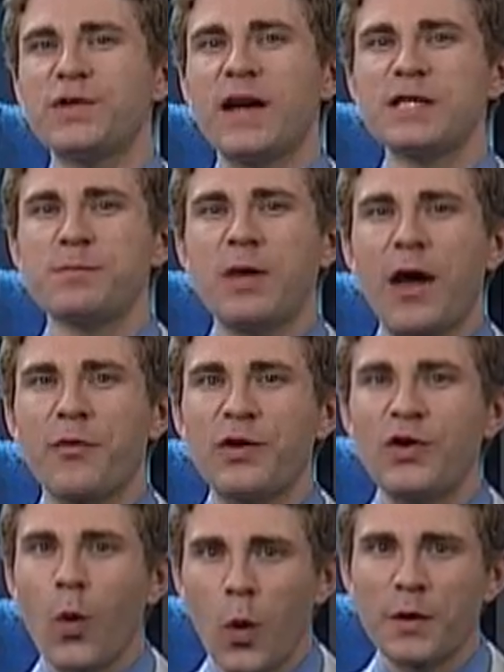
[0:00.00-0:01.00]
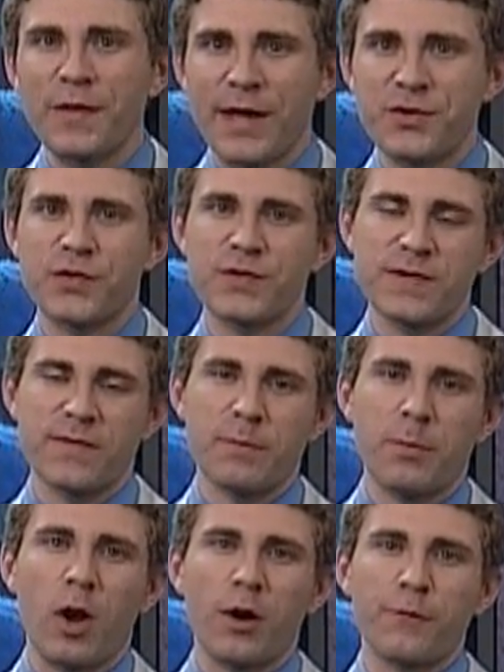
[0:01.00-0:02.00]
does plow the north entrance of the
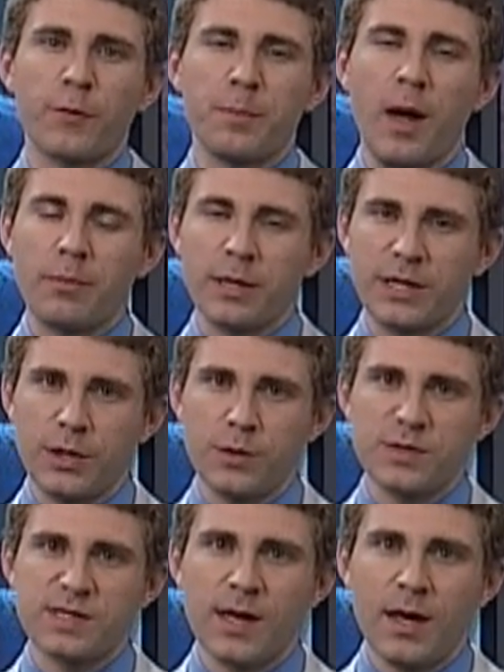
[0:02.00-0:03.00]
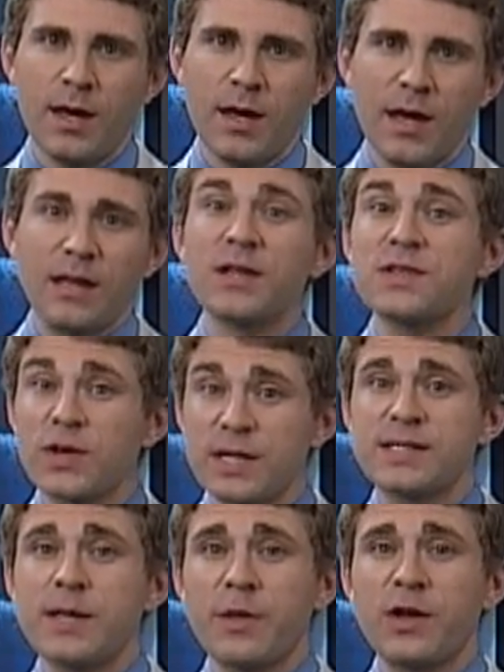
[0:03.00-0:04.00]
park for public use. And let's look
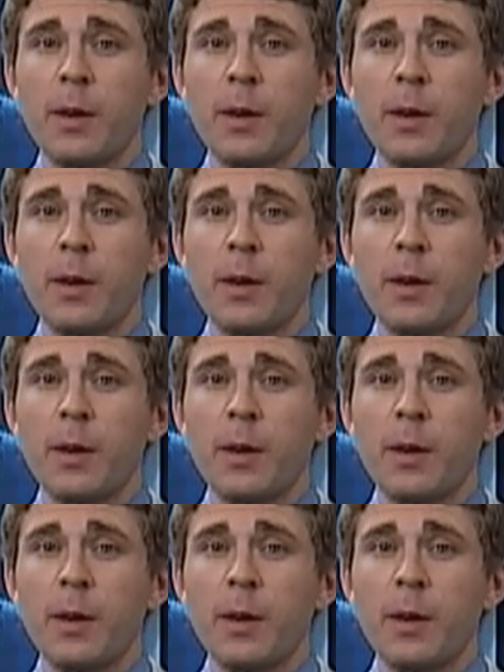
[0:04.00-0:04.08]
at some of the